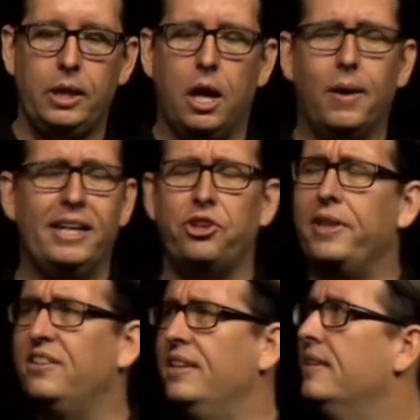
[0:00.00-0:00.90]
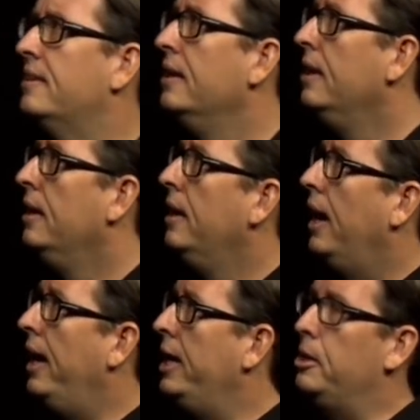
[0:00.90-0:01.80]
All right, so this is
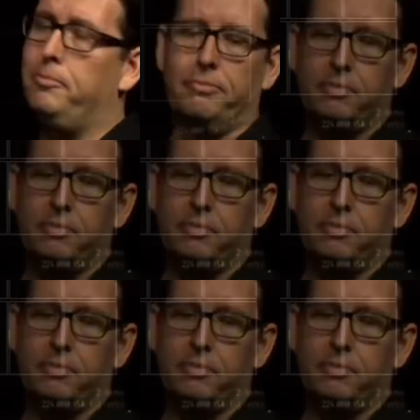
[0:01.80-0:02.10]
kind